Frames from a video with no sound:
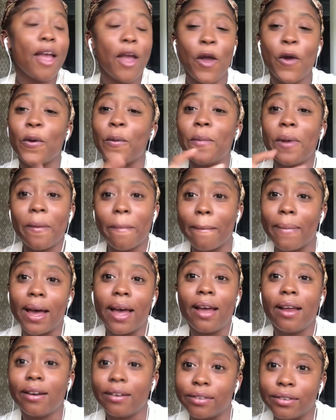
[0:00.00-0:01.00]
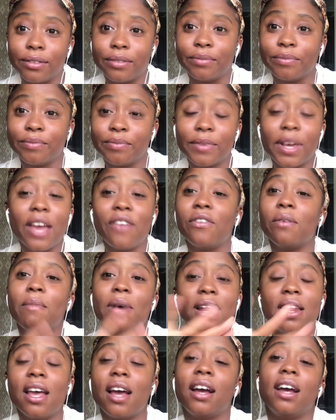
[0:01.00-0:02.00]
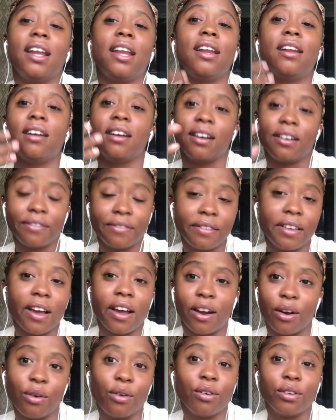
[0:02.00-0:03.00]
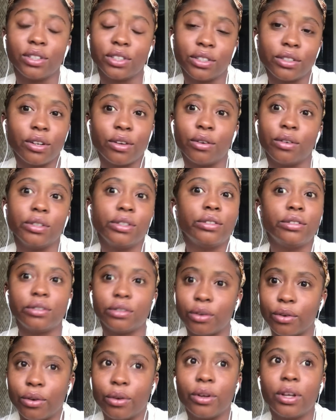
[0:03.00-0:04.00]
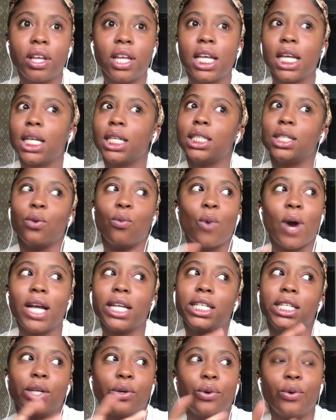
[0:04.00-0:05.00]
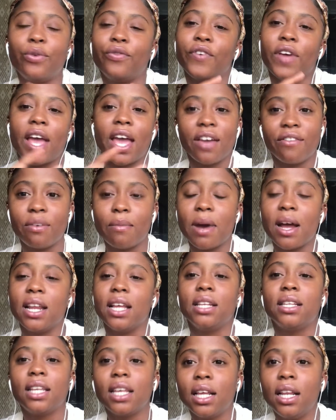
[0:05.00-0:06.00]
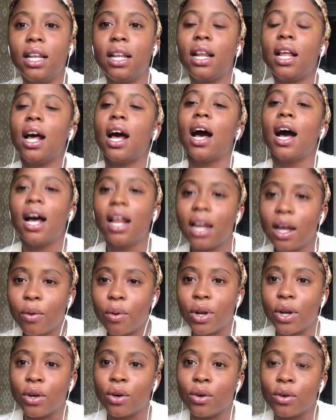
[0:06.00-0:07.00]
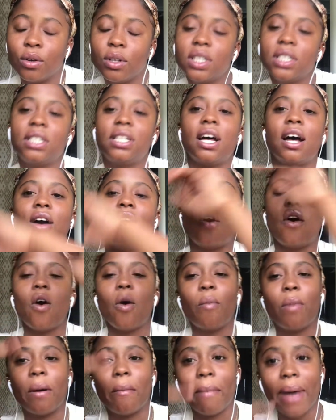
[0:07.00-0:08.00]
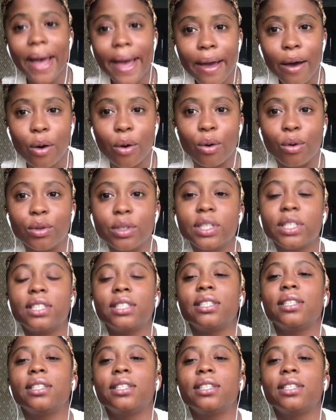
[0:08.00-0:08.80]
Remember, everybody I got it on a fair house now. So she washed, she cooked for everybody till all I will know start go up at my house.